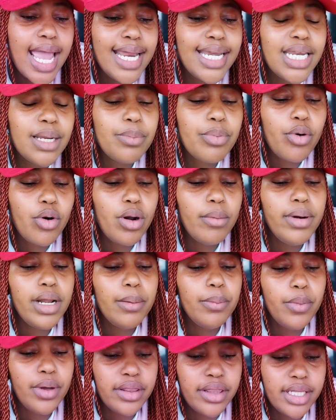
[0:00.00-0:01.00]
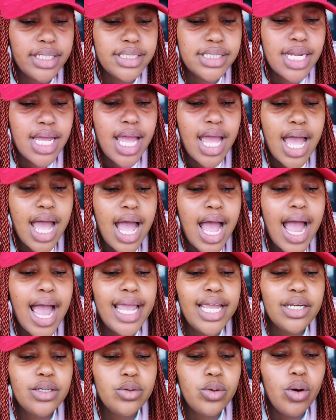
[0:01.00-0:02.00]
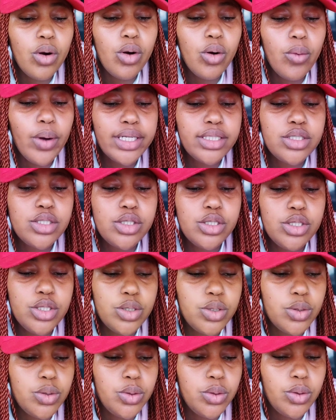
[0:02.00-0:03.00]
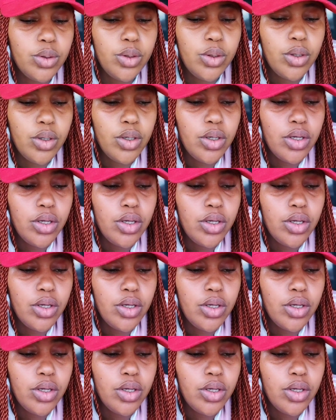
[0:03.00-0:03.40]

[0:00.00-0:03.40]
any problem with it. I know what to do.